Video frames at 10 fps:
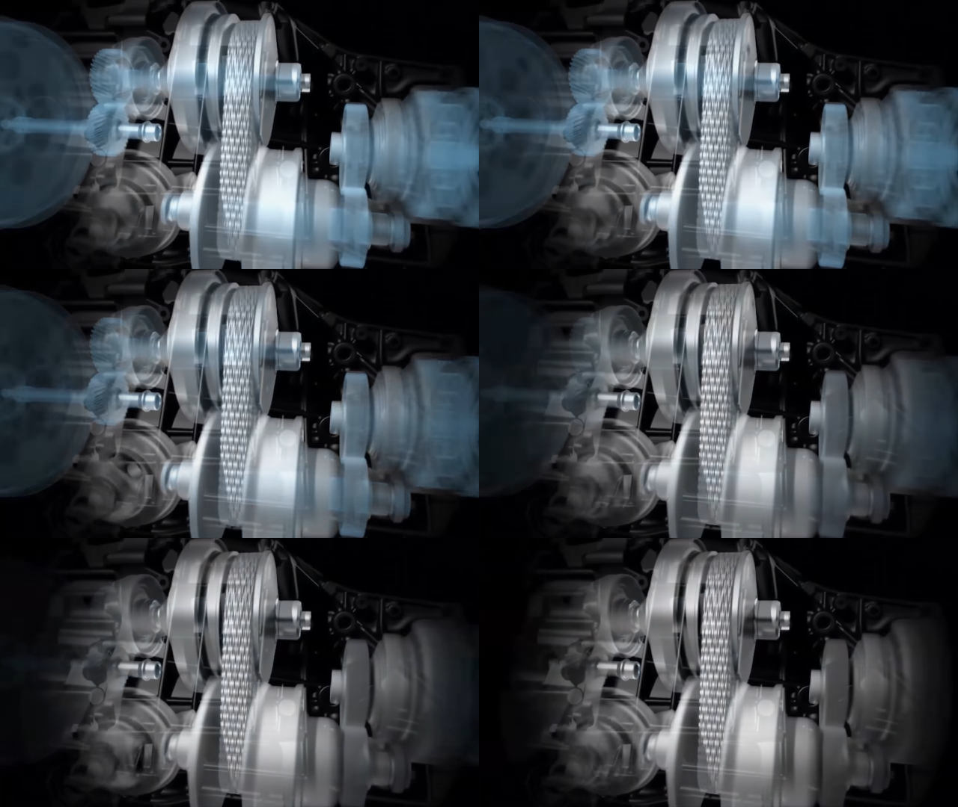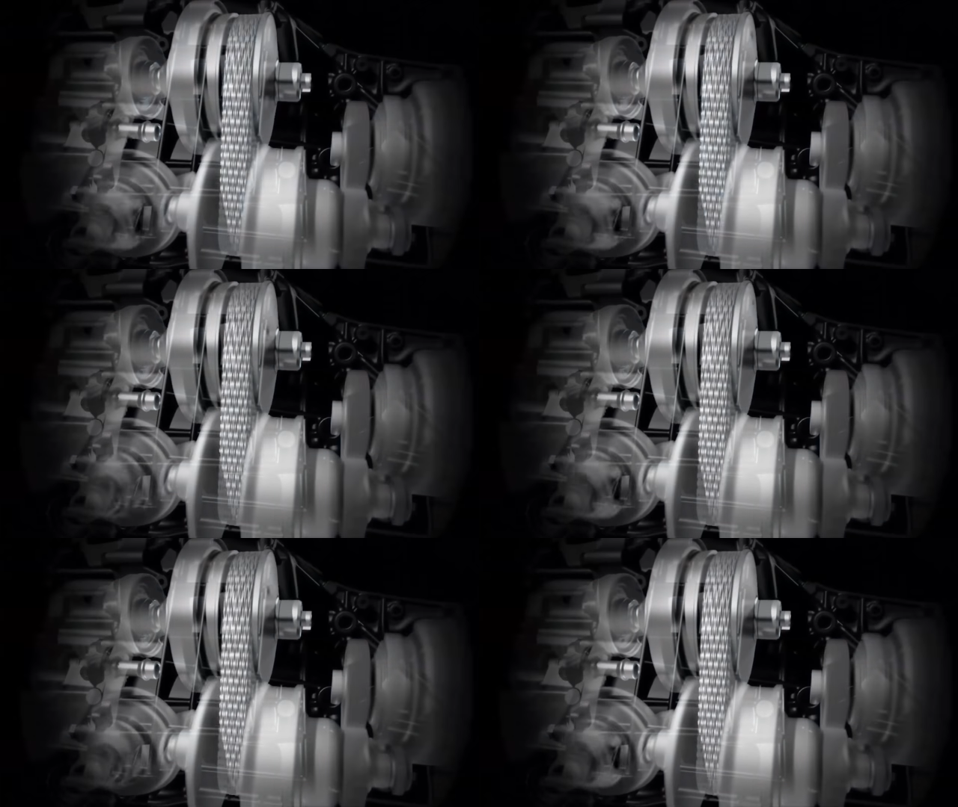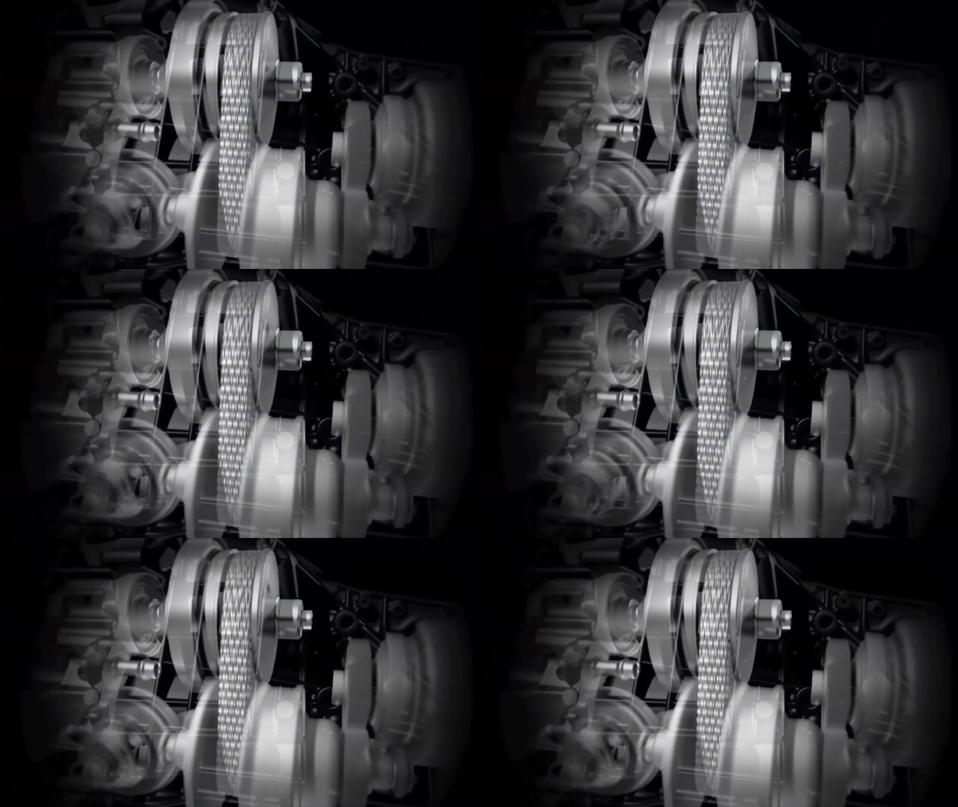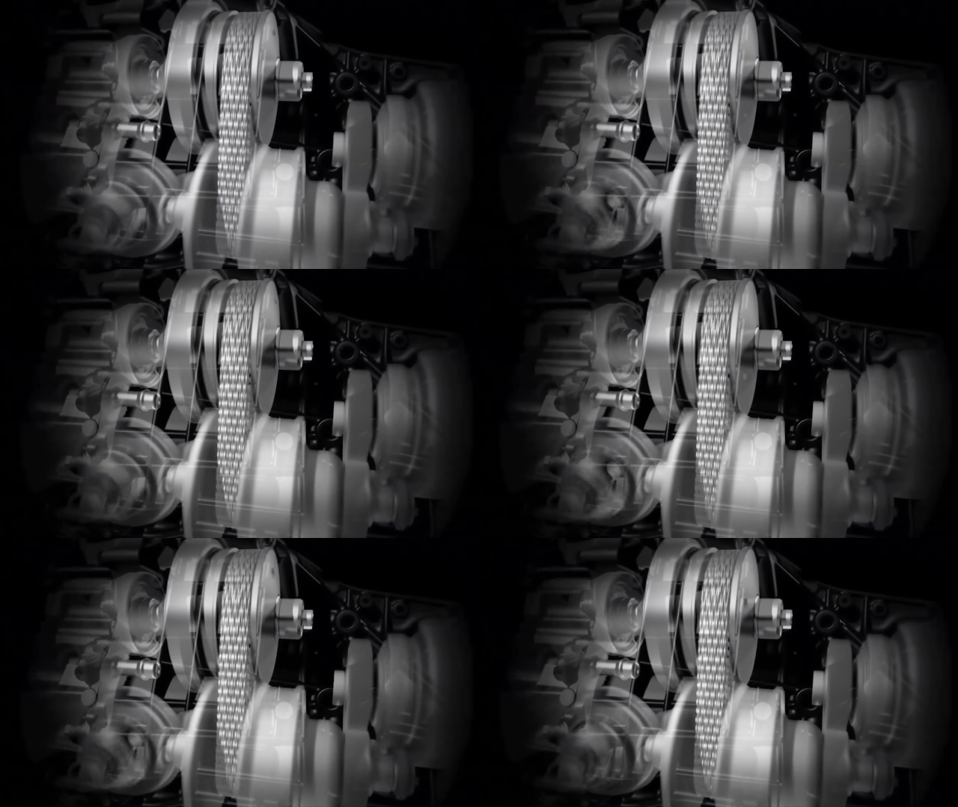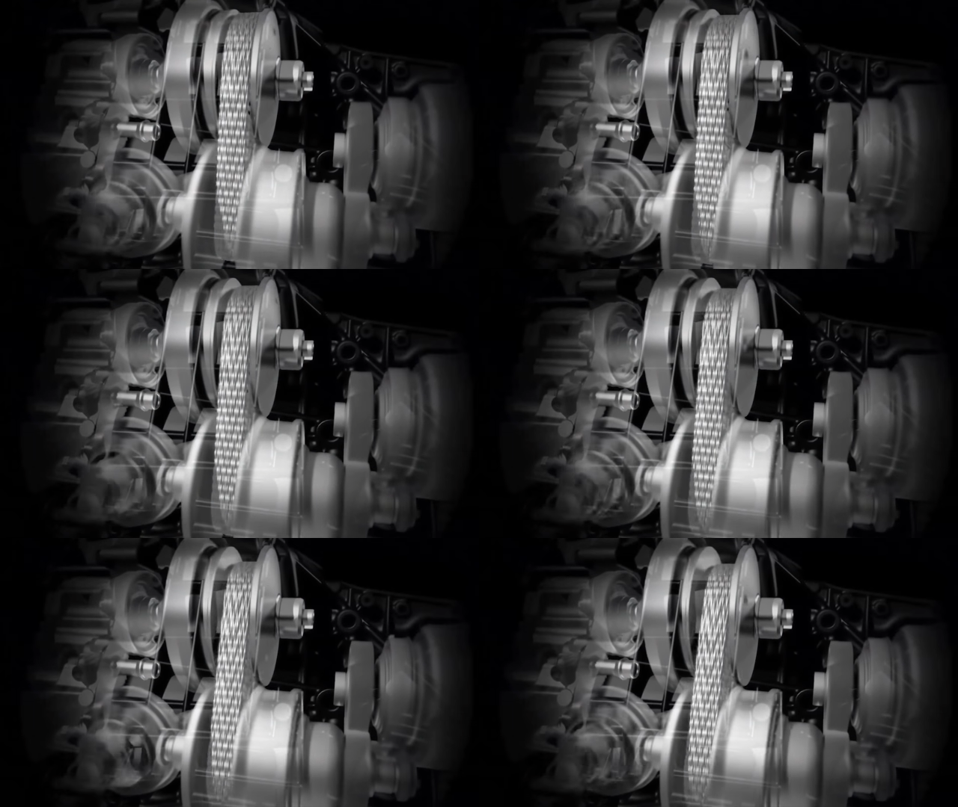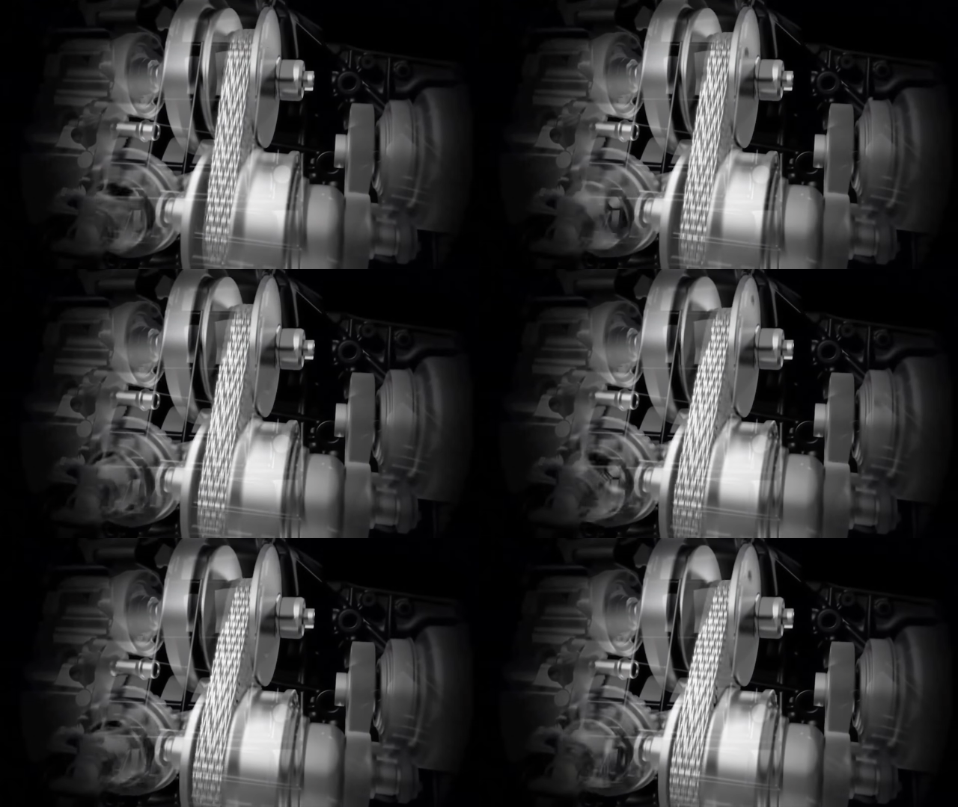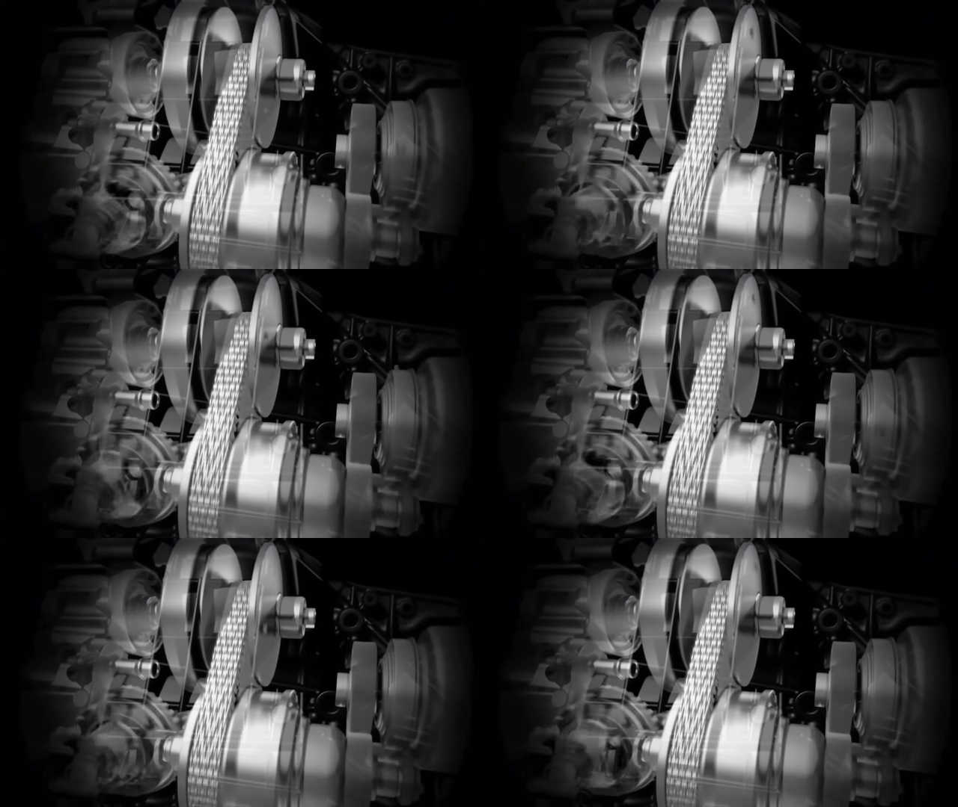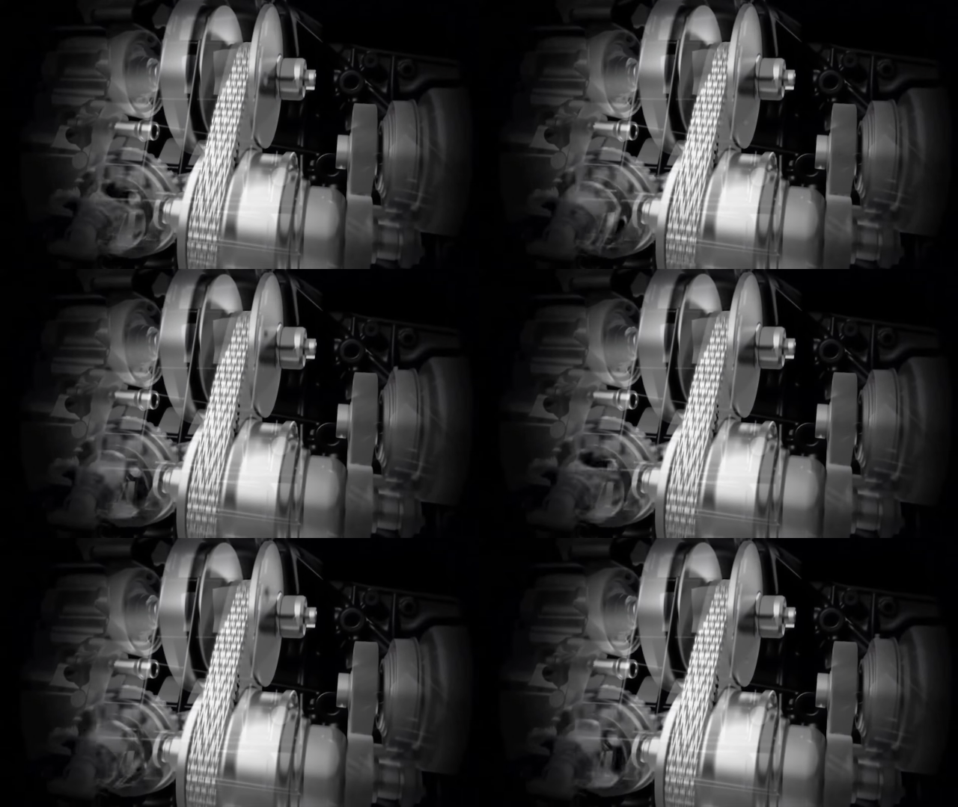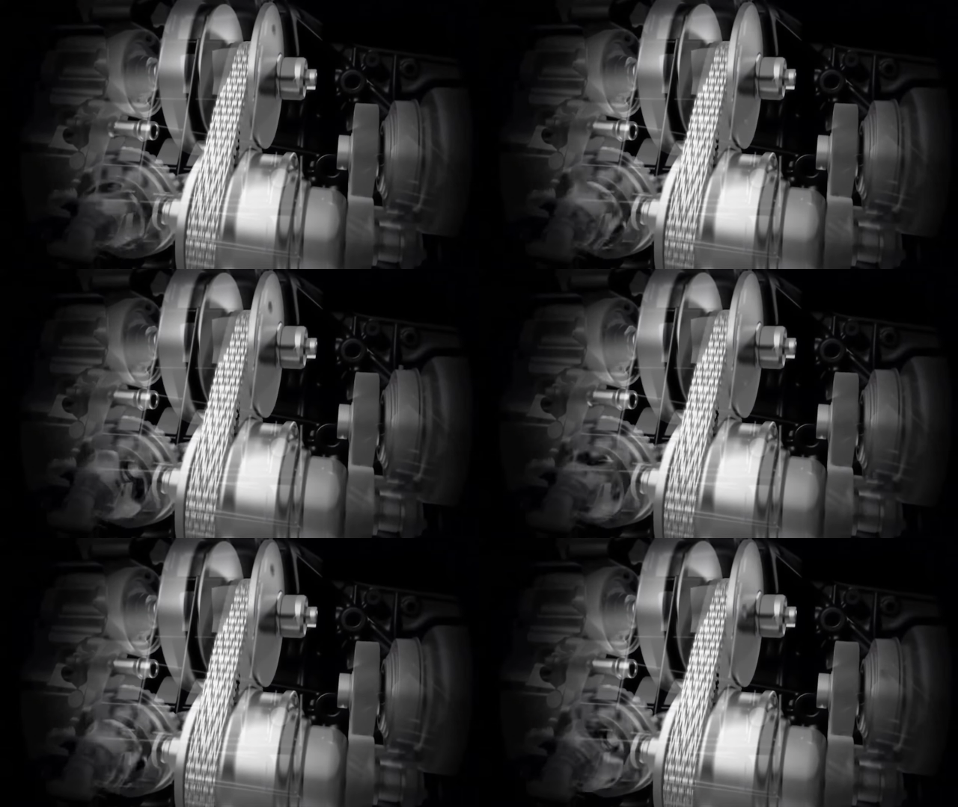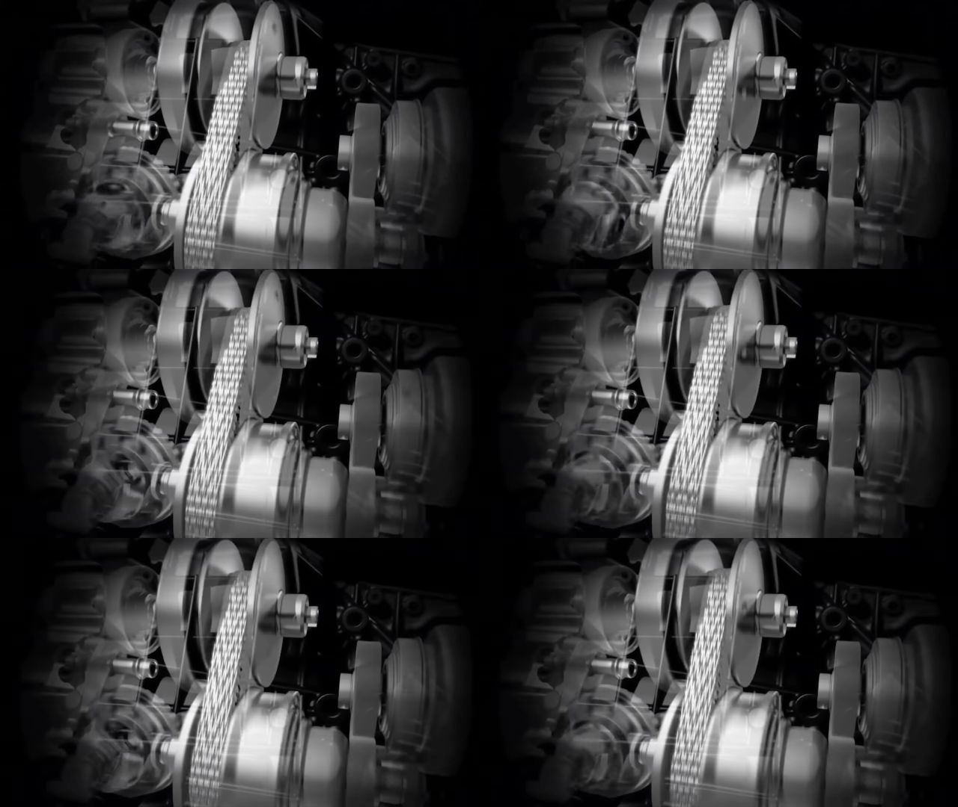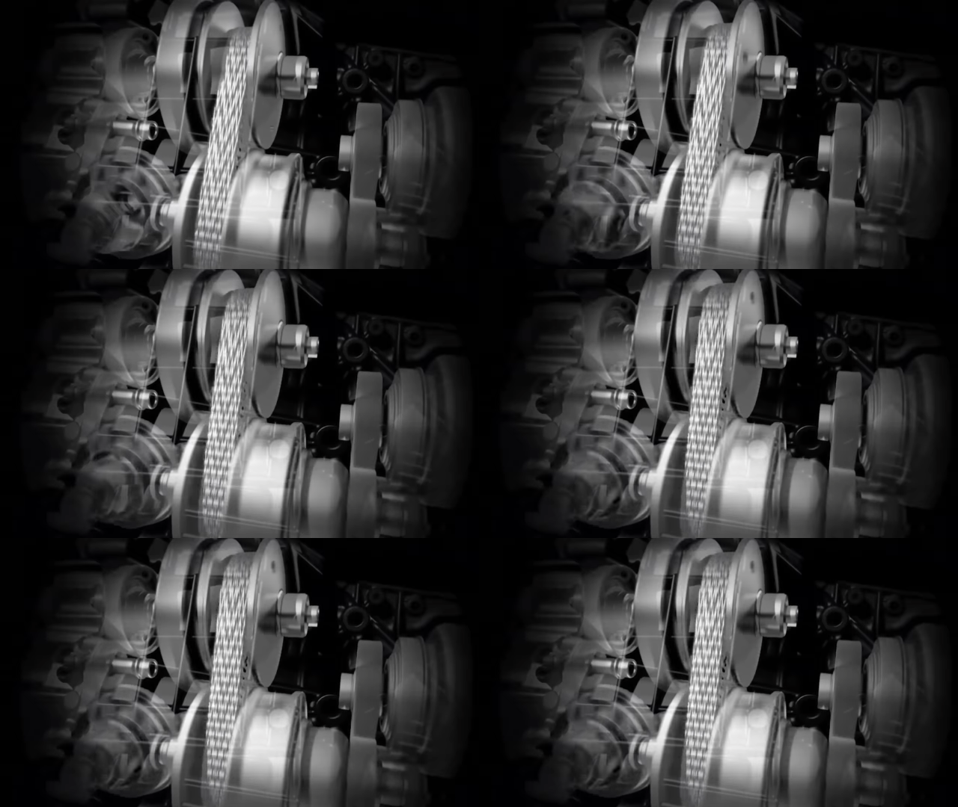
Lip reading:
Nobody's mouth can be seen.